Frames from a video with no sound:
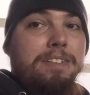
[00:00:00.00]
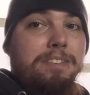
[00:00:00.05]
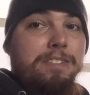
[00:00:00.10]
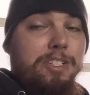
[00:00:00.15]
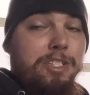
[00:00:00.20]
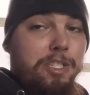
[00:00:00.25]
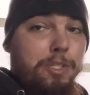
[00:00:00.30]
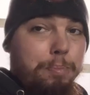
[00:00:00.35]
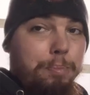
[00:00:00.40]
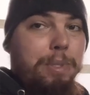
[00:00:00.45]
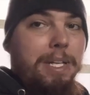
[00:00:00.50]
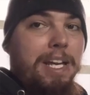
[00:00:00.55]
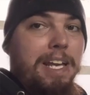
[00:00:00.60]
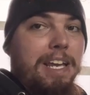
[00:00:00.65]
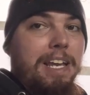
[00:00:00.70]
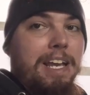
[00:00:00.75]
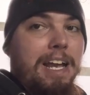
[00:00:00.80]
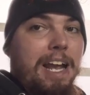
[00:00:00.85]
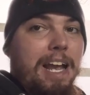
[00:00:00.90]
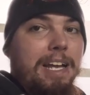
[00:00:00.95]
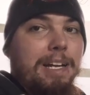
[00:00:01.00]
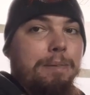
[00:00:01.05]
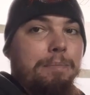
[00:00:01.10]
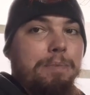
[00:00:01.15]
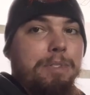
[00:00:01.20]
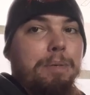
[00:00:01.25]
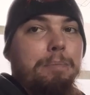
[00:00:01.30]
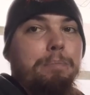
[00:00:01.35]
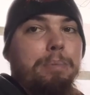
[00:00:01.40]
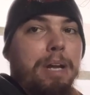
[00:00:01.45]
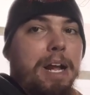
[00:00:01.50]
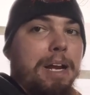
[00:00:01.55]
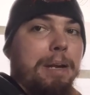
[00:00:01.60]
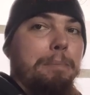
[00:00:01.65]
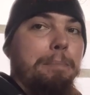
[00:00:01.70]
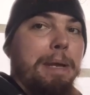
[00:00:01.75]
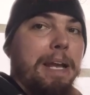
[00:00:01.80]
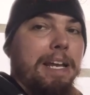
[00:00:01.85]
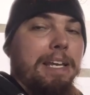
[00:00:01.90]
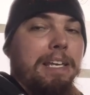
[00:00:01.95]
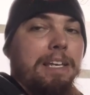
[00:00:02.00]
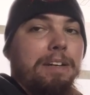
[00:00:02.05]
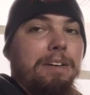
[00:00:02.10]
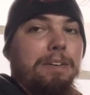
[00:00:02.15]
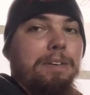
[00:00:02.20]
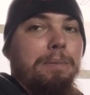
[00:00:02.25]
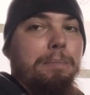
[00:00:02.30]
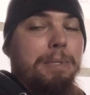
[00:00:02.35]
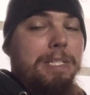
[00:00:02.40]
display items and brought them back here to